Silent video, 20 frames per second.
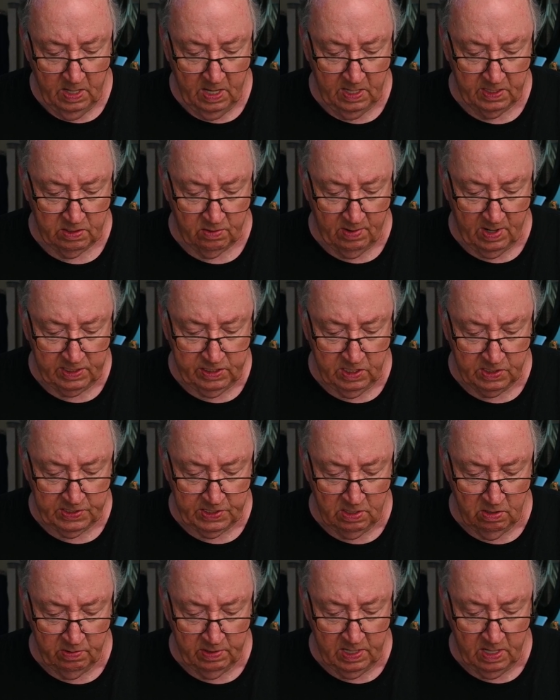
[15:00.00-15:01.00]
As I write this
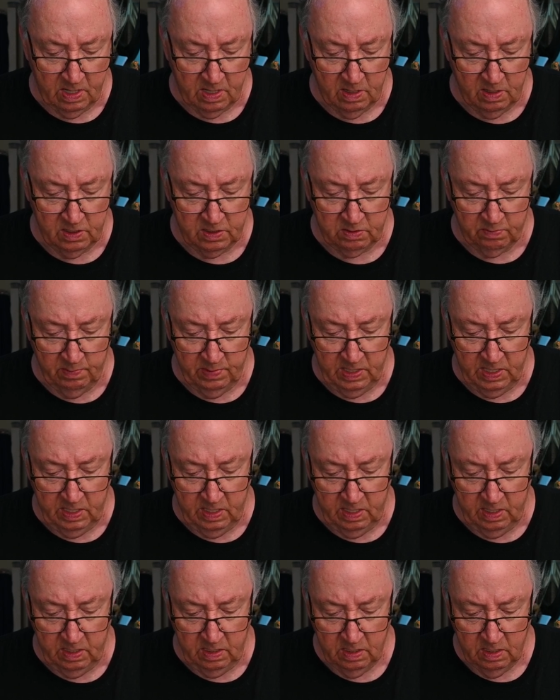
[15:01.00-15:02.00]
note, it occurs to
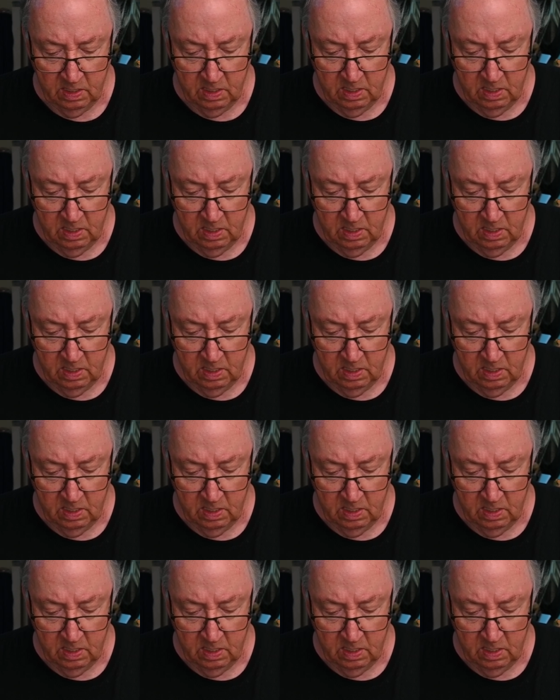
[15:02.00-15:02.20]
me